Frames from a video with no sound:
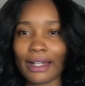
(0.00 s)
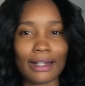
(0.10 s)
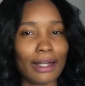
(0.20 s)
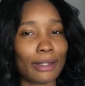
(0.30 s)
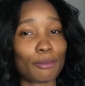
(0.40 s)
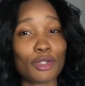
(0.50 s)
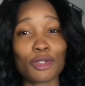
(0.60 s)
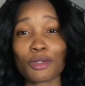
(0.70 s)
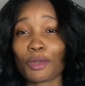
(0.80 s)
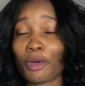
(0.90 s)
And I am
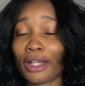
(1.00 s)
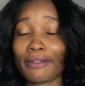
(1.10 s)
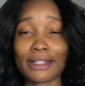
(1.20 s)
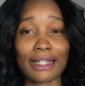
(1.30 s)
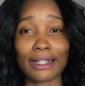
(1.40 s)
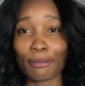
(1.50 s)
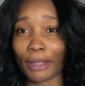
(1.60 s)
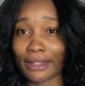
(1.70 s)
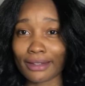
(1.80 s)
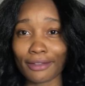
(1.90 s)
so irritated
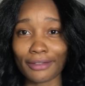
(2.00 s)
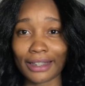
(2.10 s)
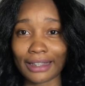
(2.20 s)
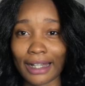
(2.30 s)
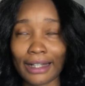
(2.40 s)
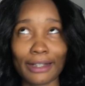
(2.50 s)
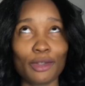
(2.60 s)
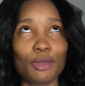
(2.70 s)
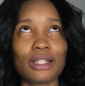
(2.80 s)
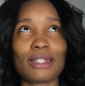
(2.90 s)
by stuff like that, and I
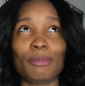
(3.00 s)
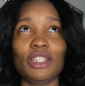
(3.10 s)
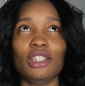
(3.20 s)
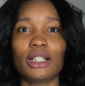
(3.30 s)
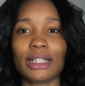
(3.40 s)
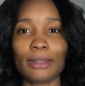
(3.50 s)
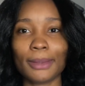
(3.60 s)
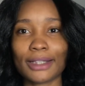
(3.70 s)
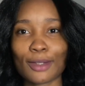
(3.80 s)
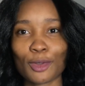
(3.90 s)
know it's beyond
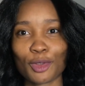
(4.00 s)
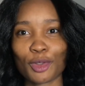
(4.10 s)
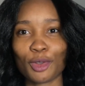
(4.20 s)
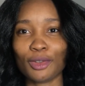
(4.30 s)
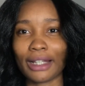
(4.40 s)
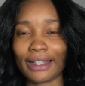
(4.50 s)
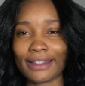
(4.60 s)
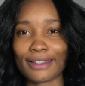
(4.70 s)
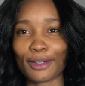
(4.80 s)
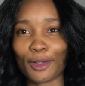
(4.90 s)
anybody's control. Like,
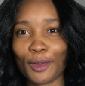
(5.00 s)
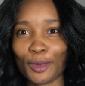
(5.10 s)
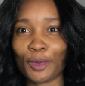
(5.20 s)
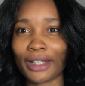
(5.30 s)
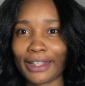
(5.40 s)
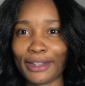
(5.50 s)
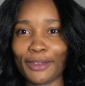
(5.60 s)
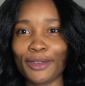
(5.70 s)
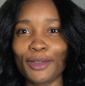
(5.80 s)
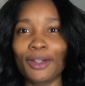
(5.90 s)
it's a cold, what can you
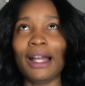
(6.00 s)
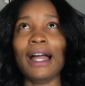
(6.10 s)
do?